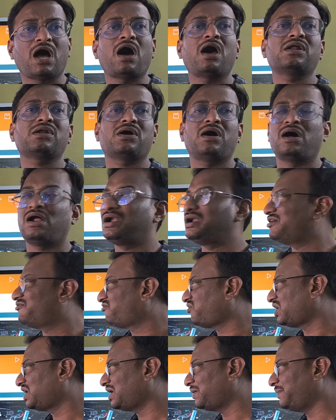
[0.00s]
are
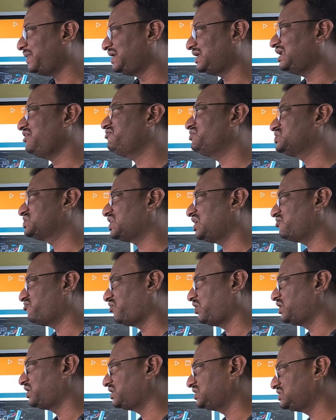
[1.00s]
called fundamental physical
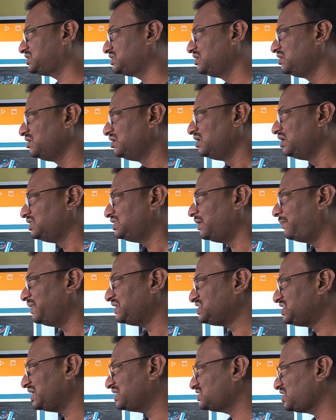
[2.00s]
quantities. The
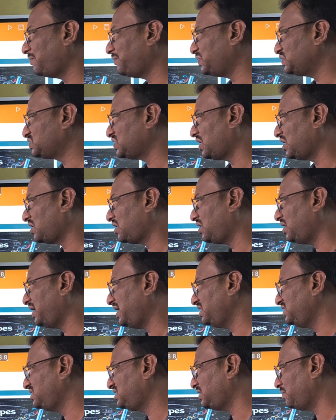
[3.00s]
best examples are
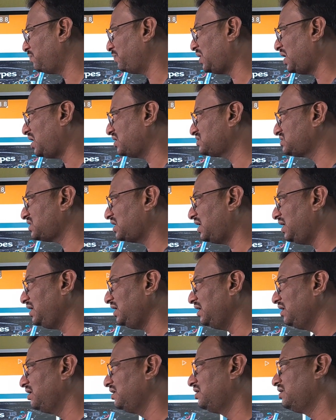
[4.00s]
length, mass and
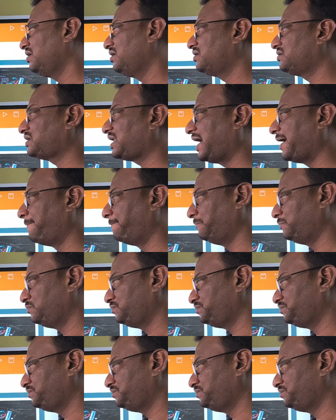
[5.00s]
time.